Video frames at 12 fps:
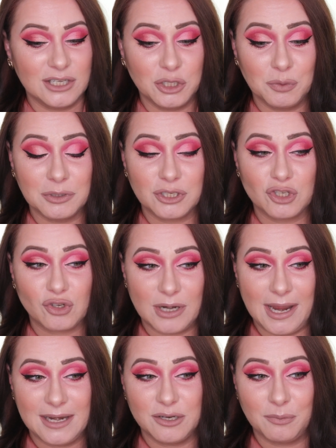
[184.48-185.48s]
you will
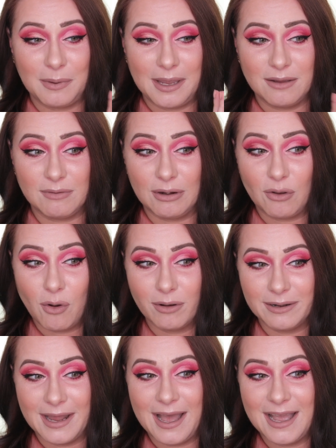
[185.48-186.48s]
straight away
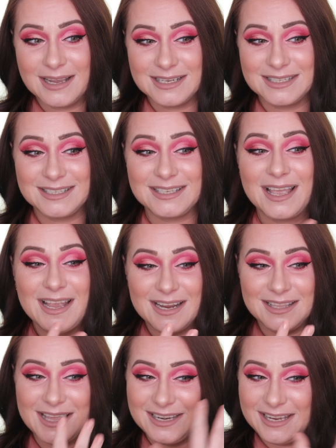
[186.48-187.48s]
recognize
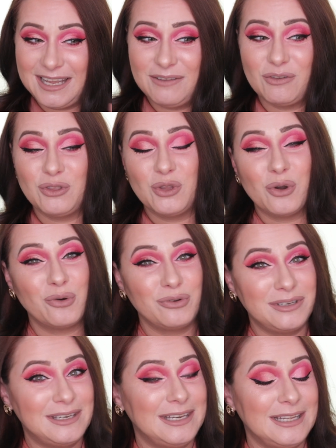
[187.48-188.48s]
that even
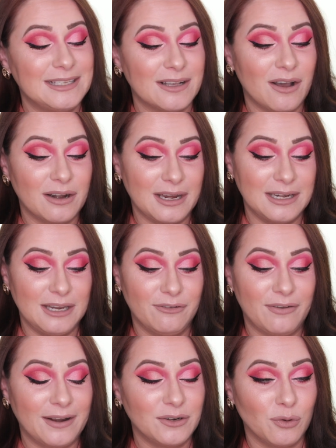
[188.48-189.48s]
though these are in
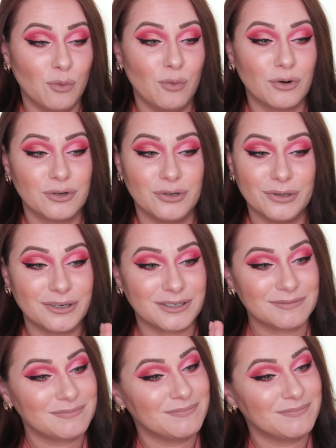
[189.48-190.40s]
different order,